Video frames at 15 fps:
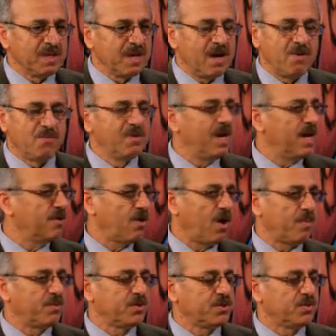We had
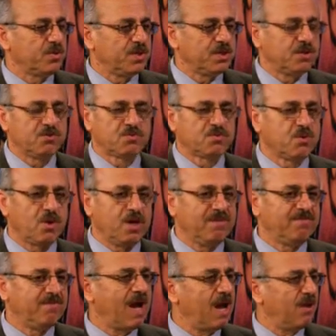opportunities to
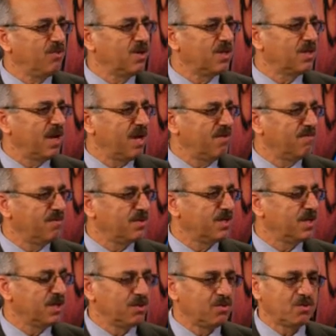evaluate
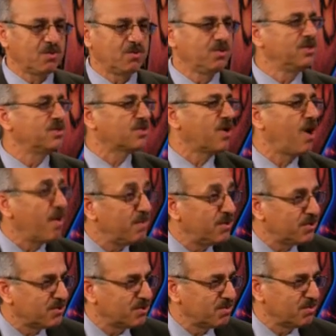everything. Is
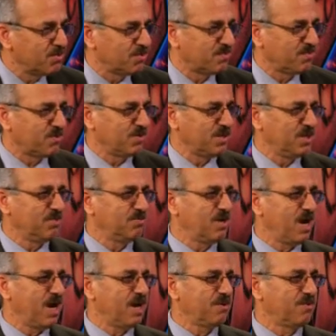communism good for
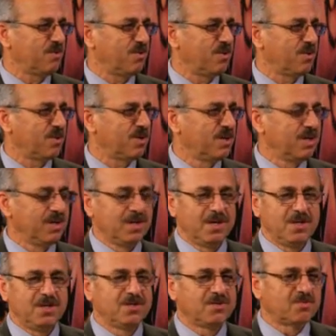Iran, or
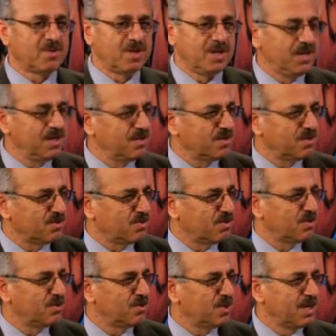is religion
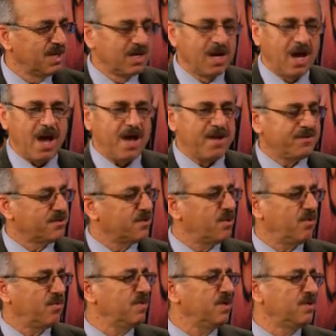good? And
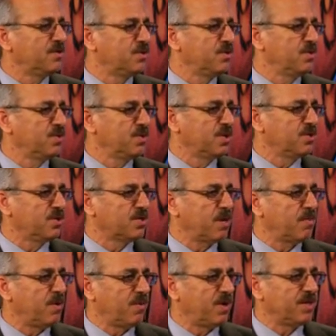so we students,
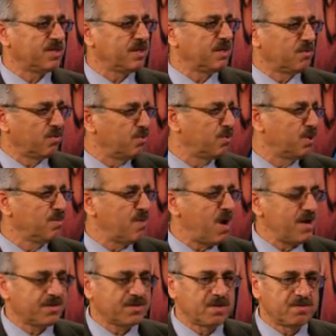some of us, including
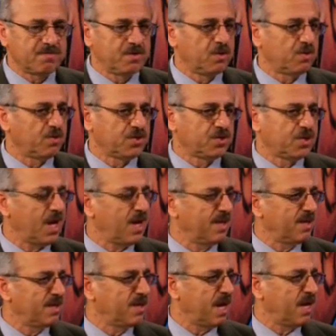myself,
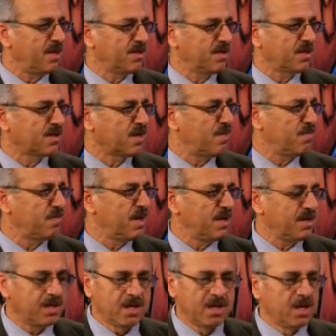studied and
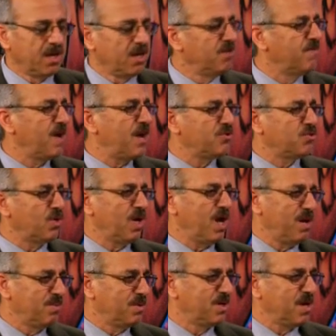compared. Eventually
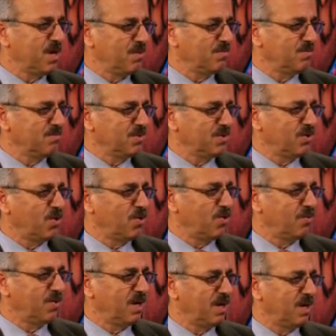I became,
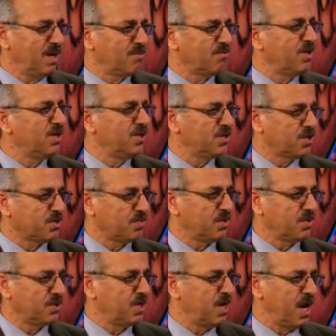a religious
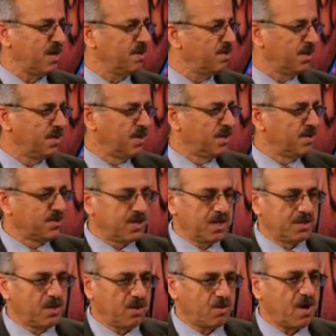person. I
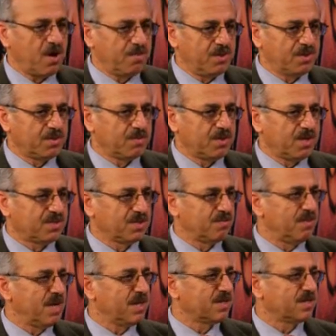said, no, communism doesn't
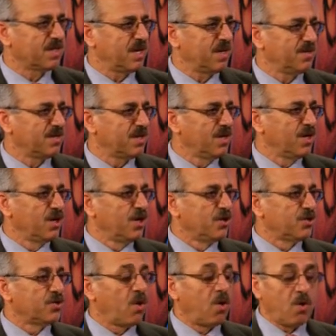make sense.
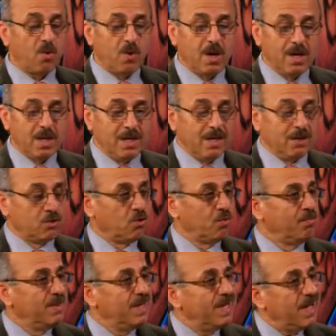So to
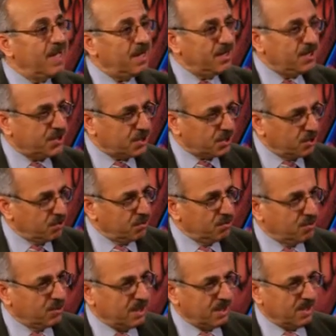be a
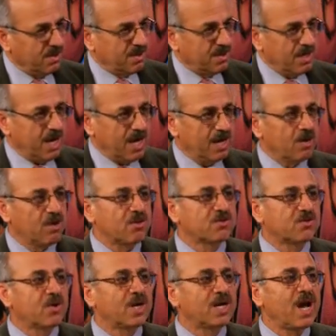student and
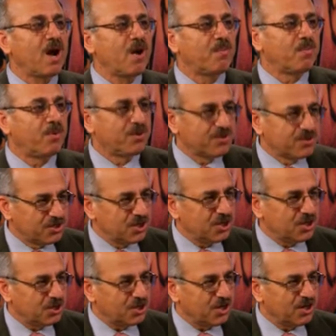also an
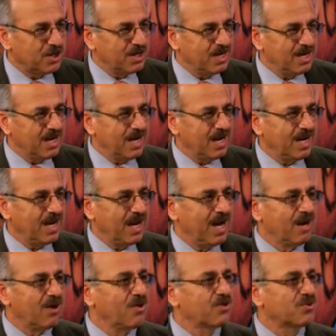opposition
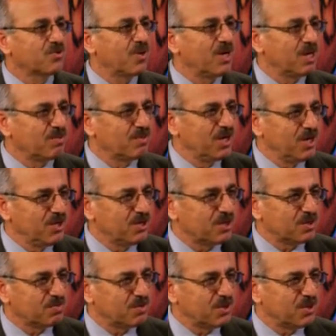and also a
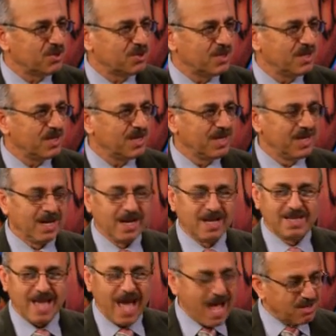religious person,
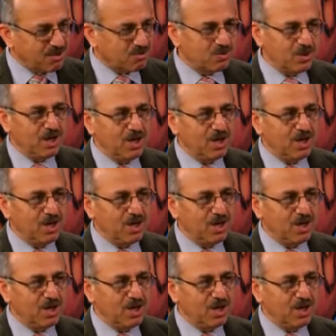that really